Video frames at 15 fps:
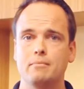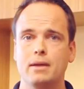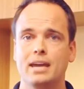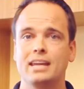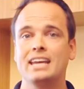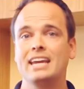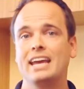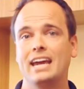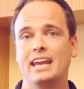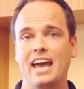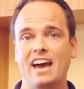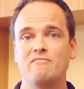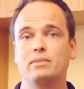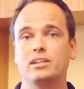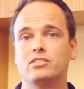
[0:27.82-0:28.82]
made and
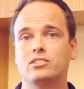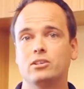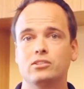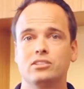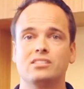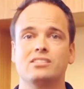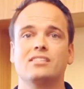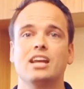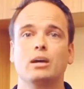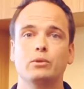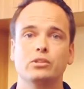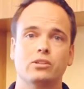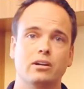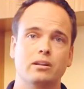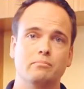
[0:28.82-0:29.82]
have been so since the day we
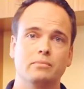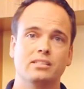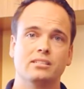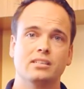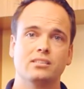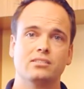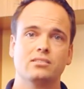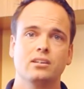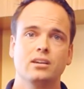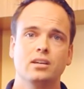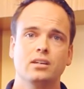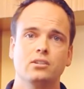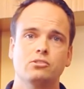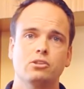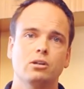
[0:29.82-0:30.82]
started business.
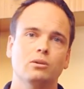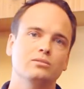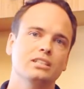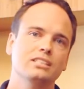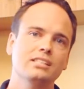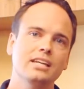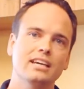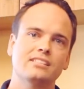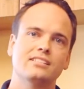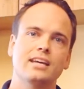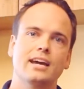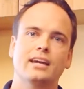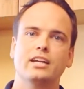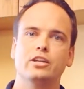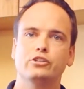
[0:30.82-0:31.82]
So let's take a
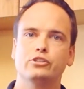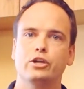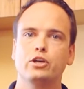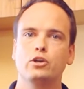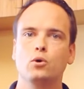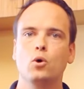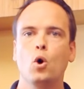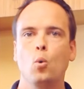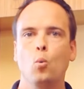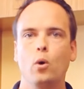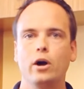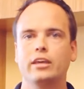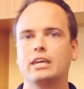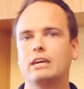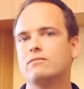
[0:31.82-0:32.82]
second and show you
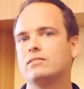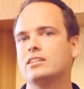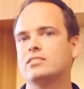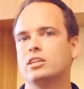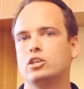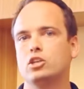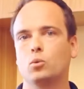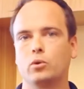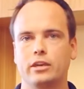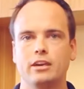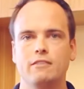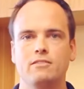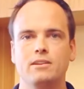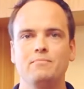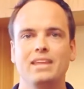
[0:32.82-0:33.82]
what gift is that you were
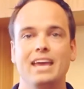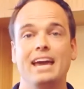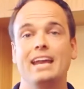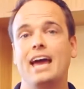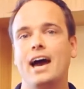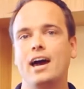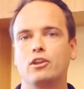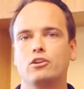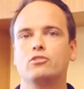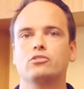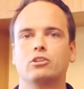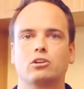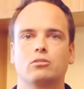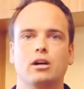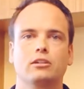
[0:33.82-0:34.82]
given and how to use
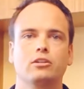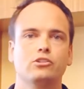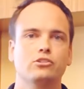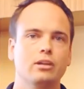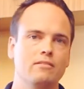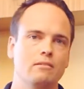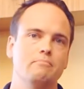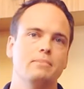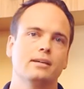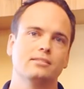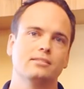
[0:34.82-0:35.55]
it correctly so you have the best